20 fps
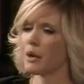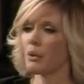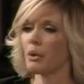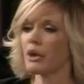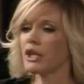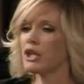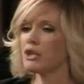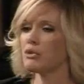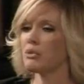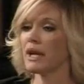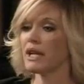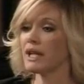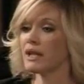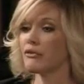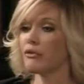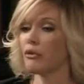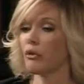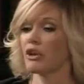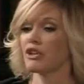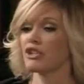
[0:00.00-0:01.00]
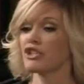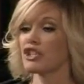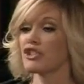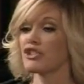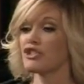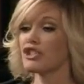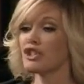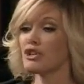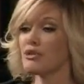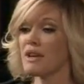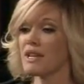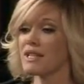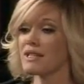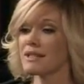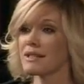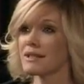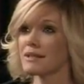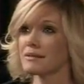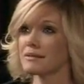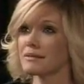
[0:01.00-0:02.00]
What are you waiting for? Just do
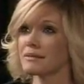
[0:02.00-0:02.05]
it.